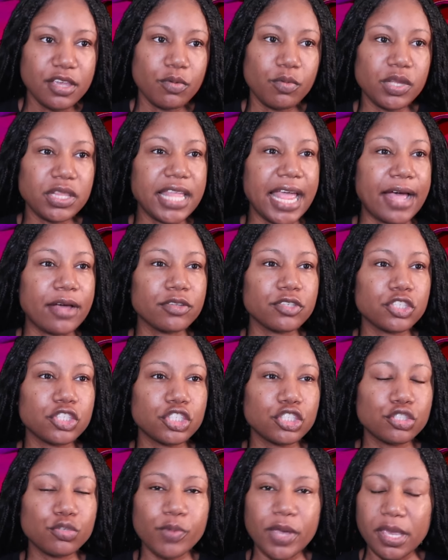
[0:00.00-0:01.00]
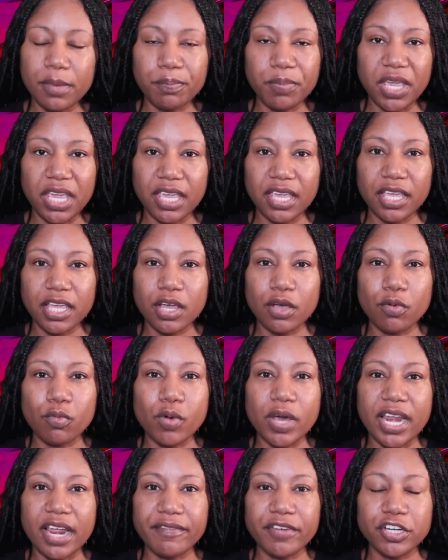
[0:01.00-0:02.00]
without sweeping
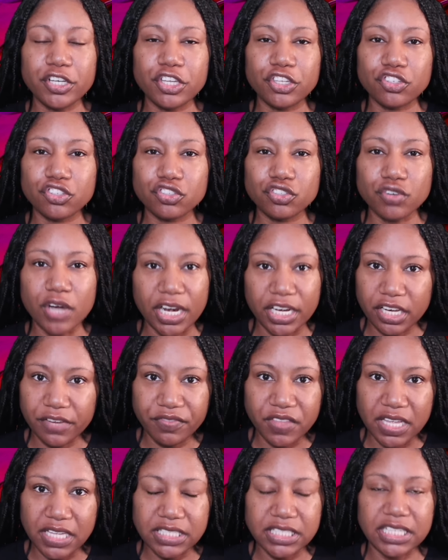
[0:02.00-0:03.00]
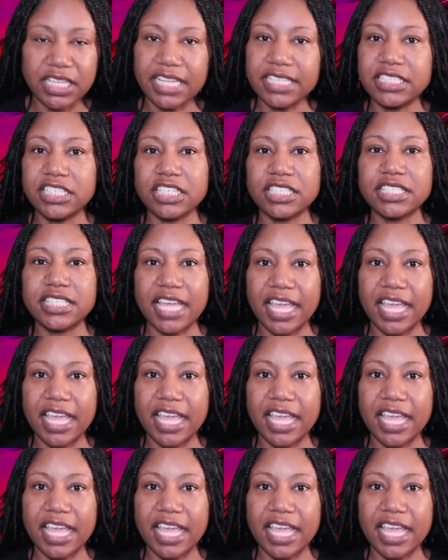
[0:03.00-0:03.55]
whatever destructive things that they just